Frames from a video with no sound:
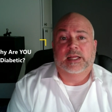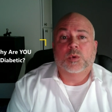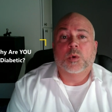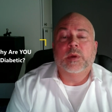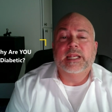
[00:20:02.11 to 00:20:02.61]

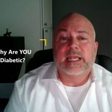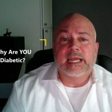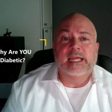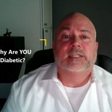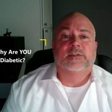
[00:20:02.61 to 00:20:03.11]
That's what we
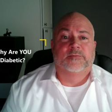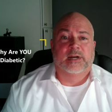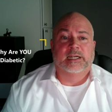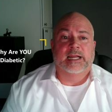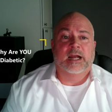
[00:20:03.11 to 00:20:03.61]
need to
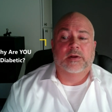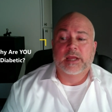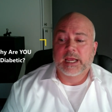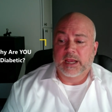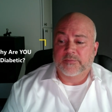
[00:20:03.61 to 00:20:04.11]
find
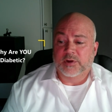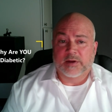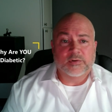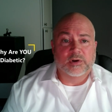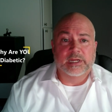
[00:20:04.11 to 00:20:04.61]
out if
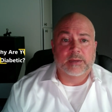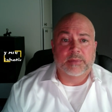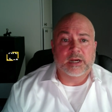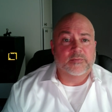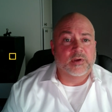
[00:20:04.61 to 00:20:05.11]
you're ever going to
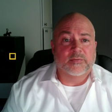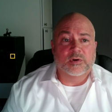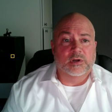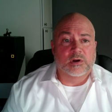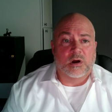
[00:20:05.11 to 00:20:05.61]
get better, if you're
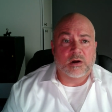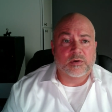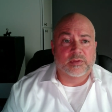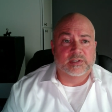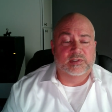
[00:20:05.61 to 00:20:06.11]
ever going to
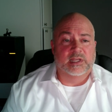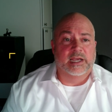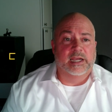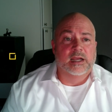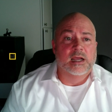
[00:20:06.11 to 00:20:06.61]
conquer this
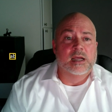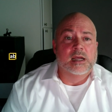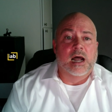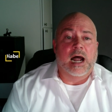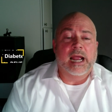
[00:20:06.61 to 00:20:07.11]
thing.
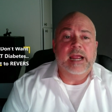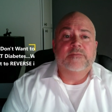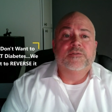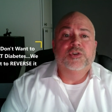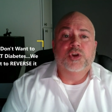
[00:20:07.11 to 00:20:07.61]
I
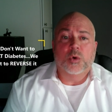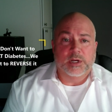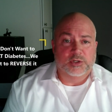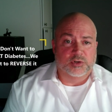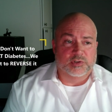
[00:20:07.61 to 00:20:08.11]
have
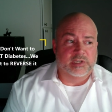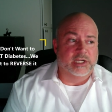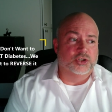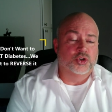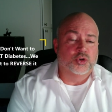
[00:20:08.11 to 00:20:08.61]
no
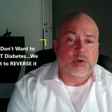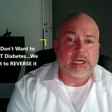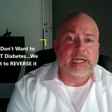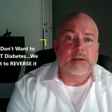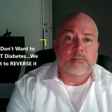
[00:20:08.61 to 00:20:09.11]
interest in
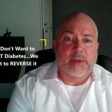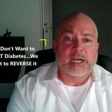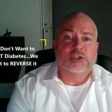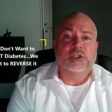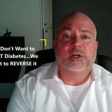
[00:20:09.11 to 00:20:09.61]
treating,
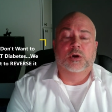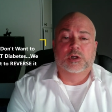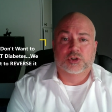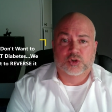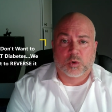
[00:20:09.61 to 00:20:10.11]
managing, or
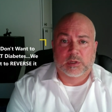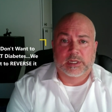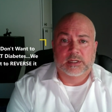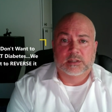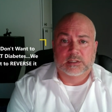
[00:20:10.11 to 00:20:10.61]

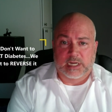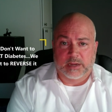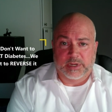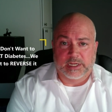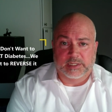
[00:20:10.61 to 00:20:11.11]
controlling
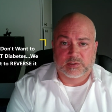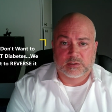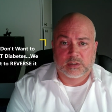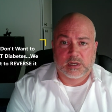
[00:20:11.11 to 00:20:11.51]
diabetes.